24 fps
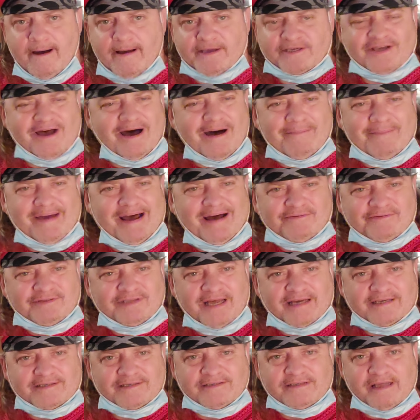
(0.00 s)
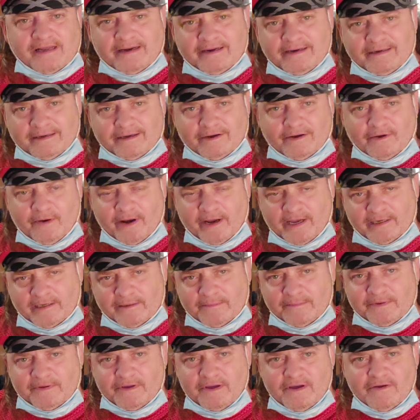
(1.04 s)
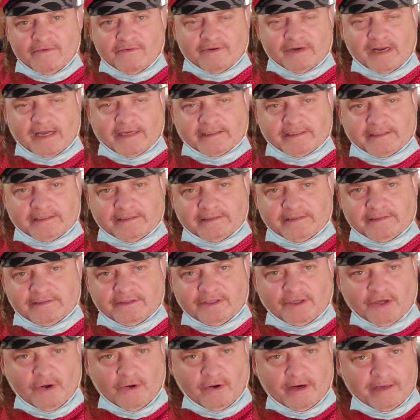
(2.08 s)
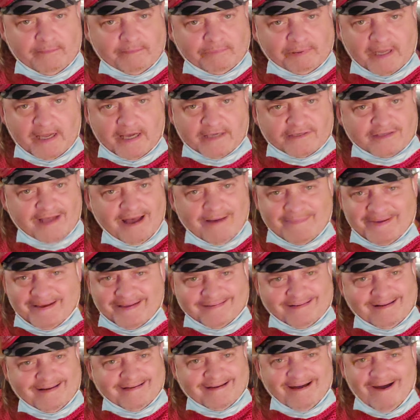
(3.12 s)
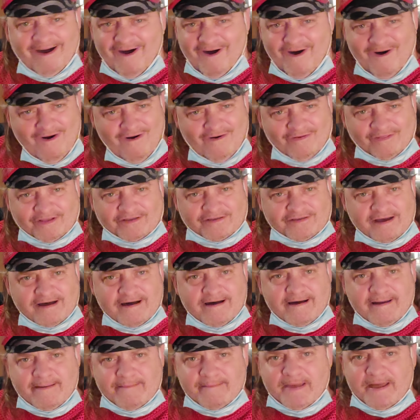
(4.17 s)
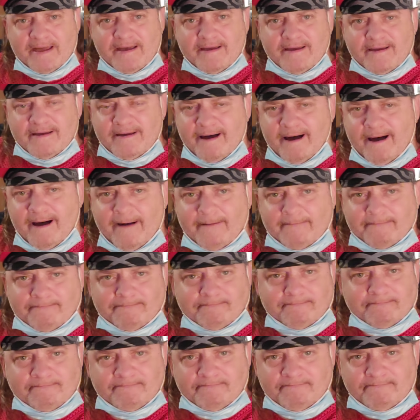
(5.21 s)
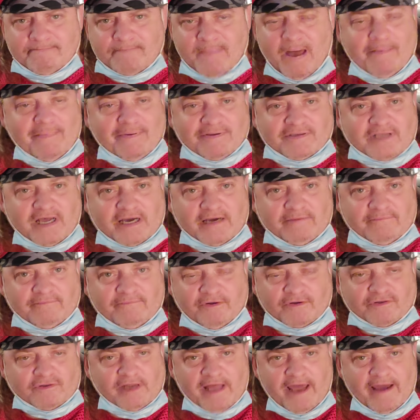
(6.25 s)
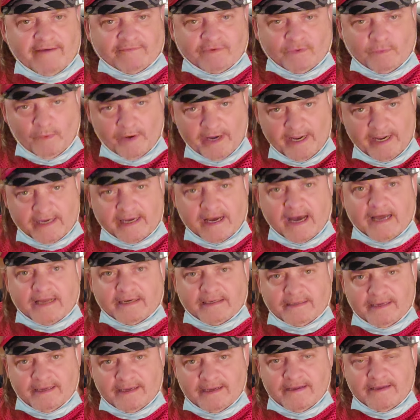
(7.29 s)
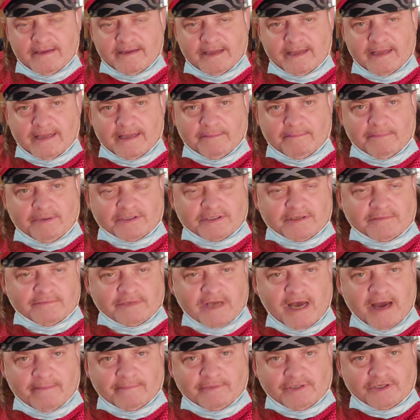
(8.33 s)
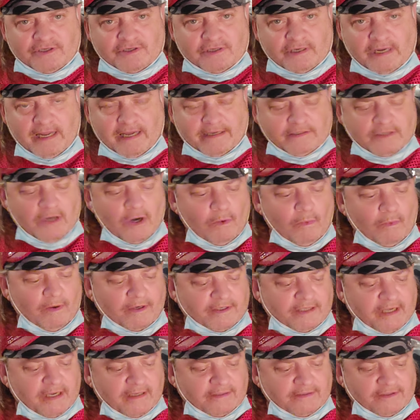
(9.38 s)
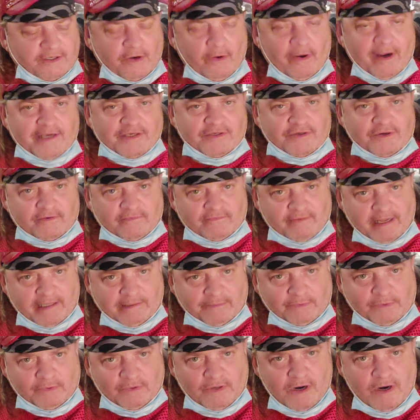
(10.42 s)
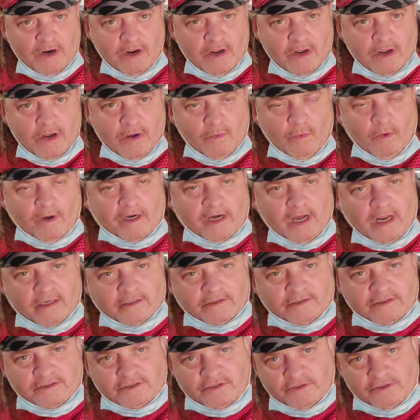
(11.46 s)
So I mean, I was like studying curriculum for like degree plans. I mean, like all the time. I mean, it's like virtually every week I'd put some time just to like know what degrees are available, what colleges,